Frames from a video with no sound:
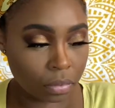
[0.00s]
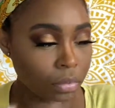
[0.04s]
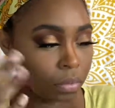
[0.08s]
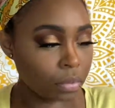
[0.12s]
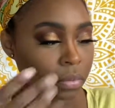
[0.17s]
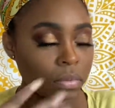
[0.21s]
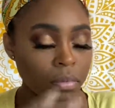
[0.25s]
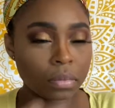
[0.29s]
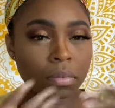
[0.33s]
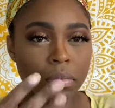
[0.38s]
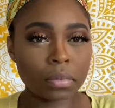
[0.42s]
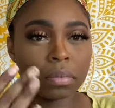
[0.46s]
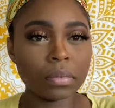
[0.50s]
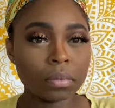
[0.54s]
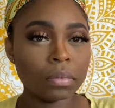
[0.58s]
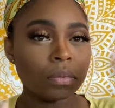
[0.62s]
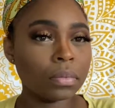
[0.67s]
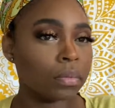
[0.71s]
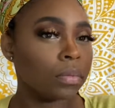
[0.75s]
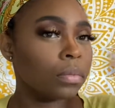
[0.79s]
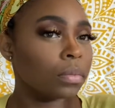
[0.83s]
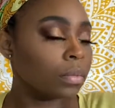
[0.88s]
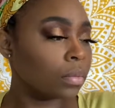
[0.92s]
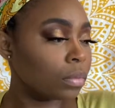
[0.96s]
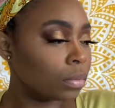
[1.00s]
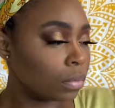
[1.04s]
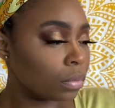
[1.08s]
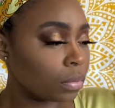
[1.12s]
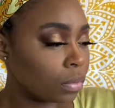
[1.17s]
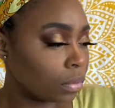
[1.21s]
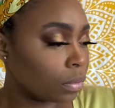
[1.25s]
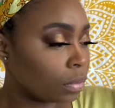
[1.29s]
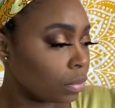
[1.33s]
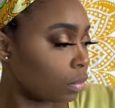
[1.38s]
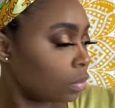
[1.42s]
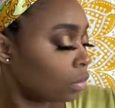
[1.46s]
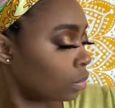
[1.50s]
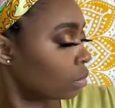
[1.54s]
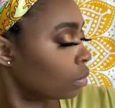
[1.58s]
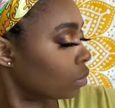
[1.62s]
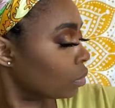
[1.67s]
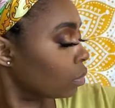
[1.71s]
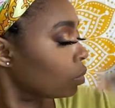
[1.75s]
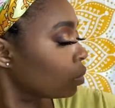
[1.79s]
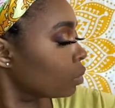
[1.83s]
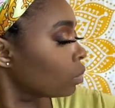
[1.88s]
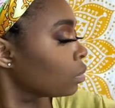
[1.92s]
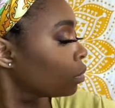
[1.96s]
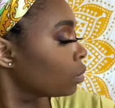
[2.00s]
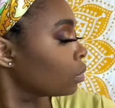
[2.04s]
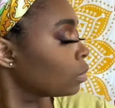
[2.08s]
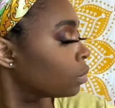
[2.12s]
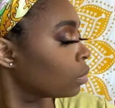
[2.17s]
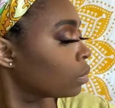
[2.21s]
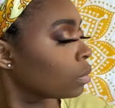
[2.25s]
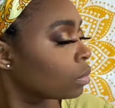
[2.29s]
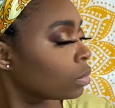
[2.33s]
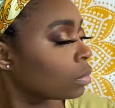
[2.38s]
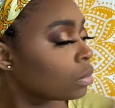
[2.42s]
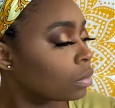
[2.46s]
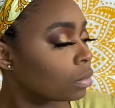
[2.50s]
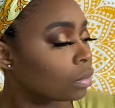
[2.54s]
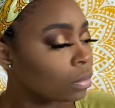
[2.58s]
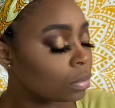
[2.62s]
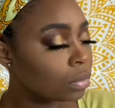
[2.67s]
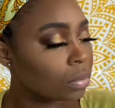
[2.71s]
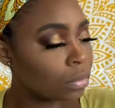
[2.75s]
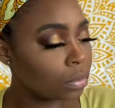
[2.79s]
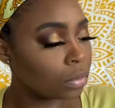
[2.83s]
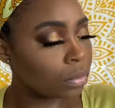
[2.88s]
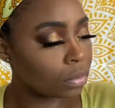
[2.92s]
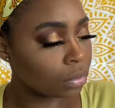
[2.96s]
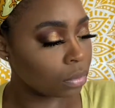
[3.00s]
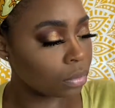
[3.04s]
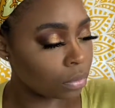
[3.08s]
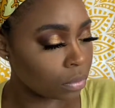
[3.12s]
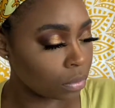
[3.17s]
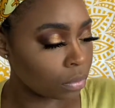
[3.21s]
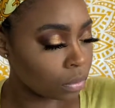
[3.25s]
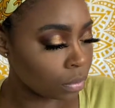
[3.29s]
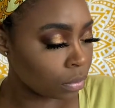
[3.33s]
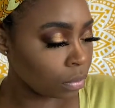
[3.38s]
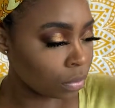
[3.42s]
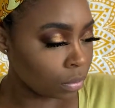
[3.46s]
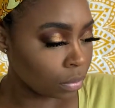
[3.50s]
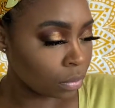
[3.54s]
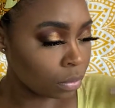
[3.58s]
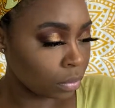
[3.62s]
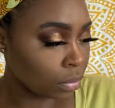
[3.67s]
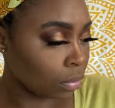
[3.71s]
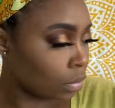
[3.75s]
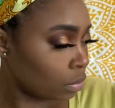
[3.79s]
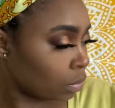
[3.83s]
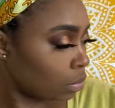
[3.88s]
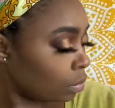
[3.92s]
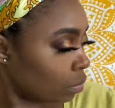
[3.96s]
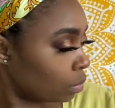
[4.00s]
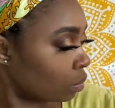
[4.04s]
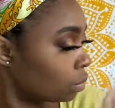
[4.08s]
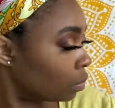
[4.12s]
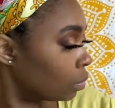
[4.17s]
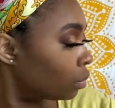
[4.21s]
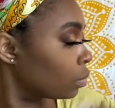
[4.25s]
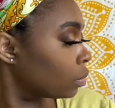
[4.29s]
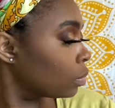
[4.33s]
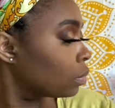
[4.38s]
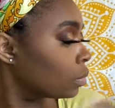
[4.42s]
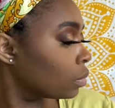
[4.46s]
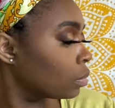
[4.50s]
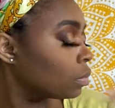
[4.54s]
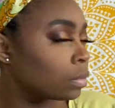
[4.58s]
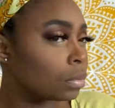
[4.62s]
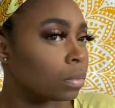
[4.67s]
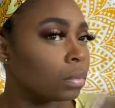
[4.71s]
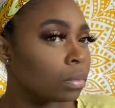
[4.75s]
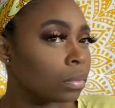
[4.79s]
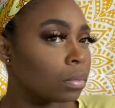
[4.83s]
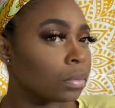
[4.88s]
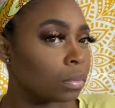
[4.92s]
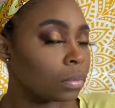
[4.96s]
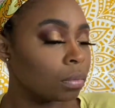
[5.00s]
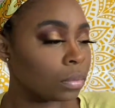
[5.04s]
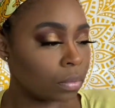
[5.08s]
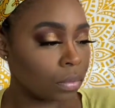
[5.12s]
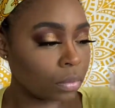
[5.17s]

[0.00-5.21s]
definitely my favorite setting spray of all the sprays that I've used. More than Urban